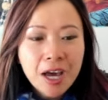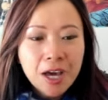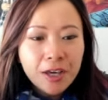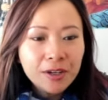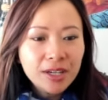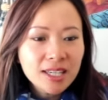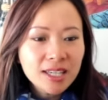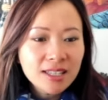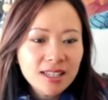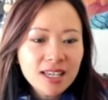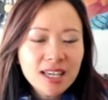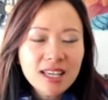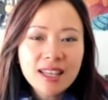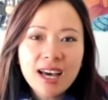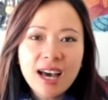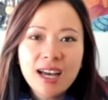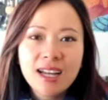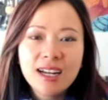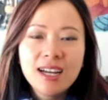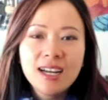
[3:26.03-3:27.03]
You can see
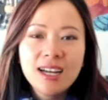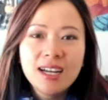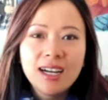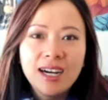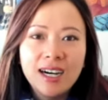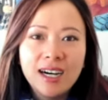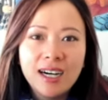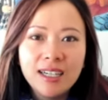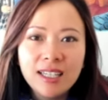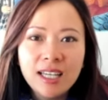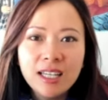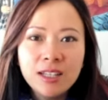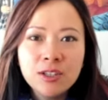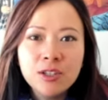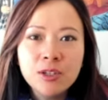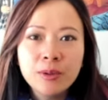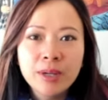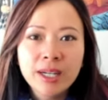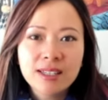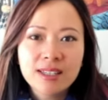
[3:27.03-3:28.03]
that
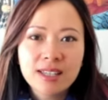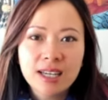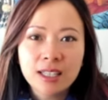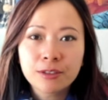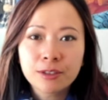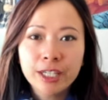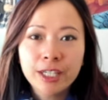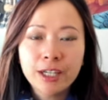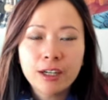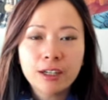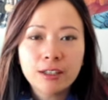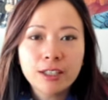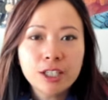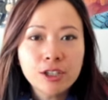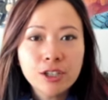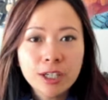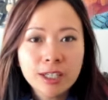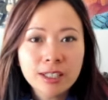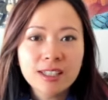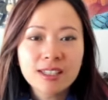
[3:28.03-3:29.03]
Intuit Accelerate already
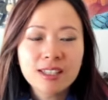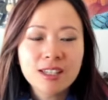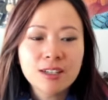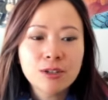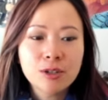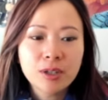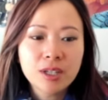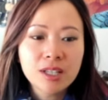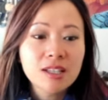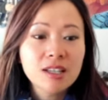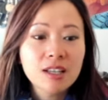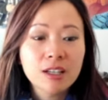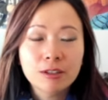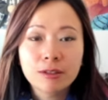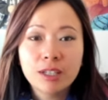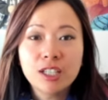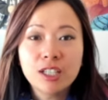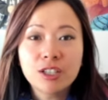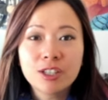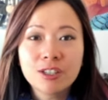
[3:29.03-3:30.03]
took this into
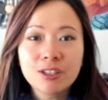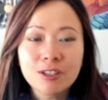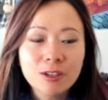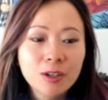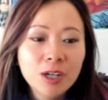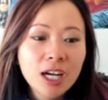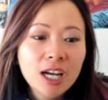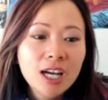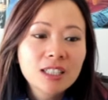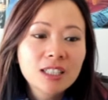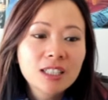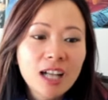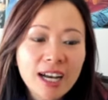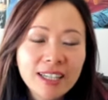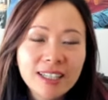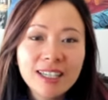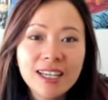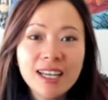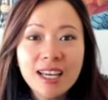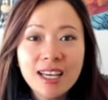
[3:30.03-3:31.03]
consideration. So
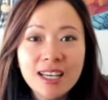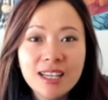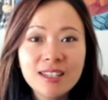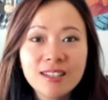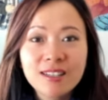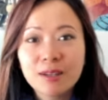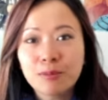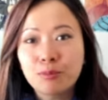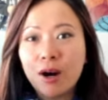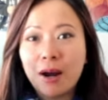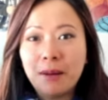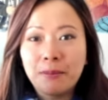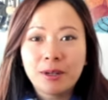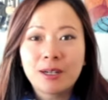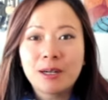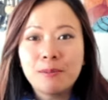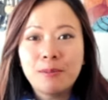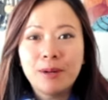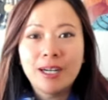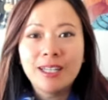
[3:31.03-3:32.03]
client is the
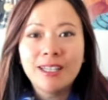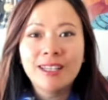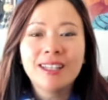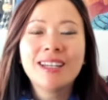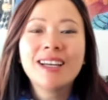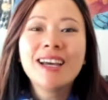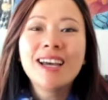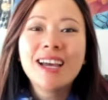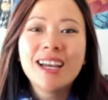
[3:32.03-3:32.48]
primary button.